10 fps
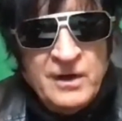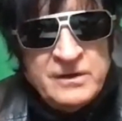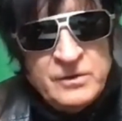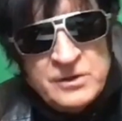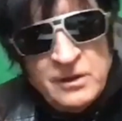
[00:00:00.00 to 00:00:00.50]

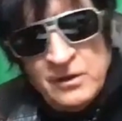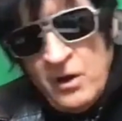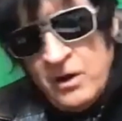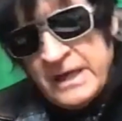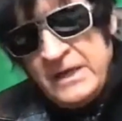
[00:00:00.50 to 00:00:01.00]
there was a
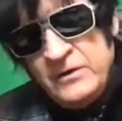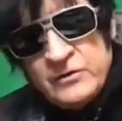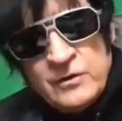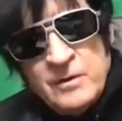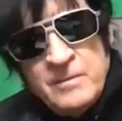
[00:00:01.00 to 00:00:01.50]
long
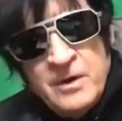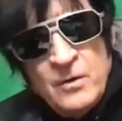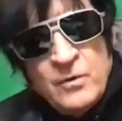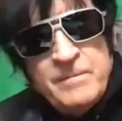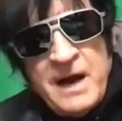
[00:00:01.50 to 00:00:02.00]
interim
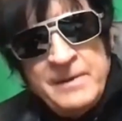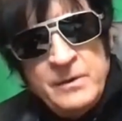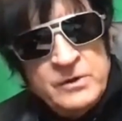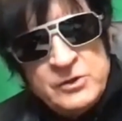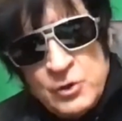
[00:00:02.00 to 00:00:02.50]
where Bobby
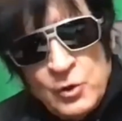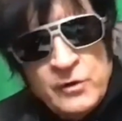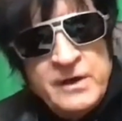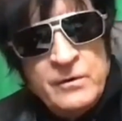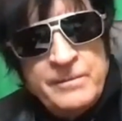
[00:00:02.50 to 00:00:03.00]
was touring with